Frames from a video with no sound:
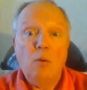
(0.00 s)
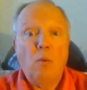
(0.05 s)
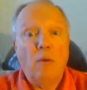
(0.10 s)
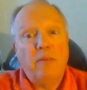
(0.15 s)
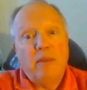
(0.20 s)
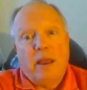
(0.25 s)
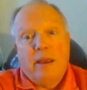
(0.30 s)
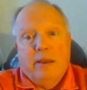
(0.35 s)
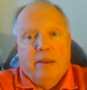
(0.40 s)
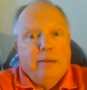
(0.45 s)

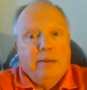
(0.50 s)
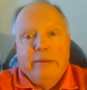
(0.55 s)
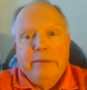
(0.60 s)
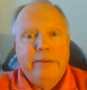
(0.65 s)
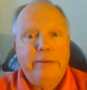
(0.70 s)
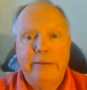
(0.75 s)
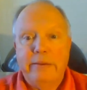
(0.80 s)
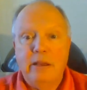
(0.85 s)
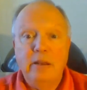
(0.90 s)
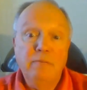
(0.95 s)
when they
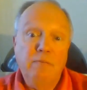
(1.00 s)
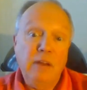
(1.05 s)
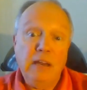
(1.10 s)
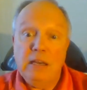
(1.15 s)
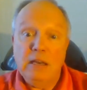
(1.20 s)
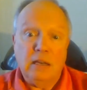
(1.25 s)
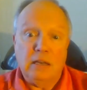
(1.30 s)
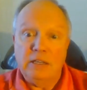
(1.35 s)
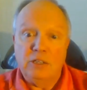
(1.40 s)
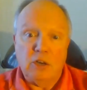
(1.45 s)

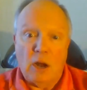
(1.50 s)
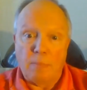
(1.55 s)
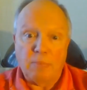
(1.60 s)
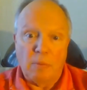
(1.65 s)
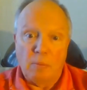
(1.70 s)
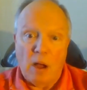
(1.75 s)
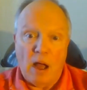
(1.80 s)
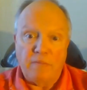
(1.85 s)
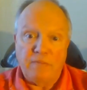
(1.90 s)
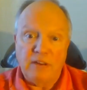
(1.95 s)
conveniently
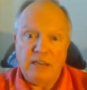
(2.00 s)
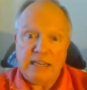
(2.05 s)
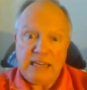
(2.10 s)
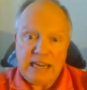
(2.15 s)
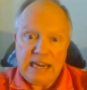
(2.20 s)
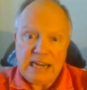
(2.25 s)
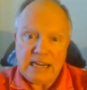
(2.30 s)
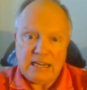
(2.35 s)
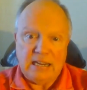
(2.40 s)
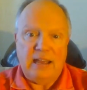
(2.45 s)
dropped them off in
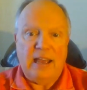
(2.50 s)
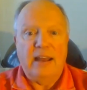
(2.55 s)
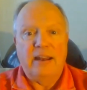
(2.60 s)
Eden.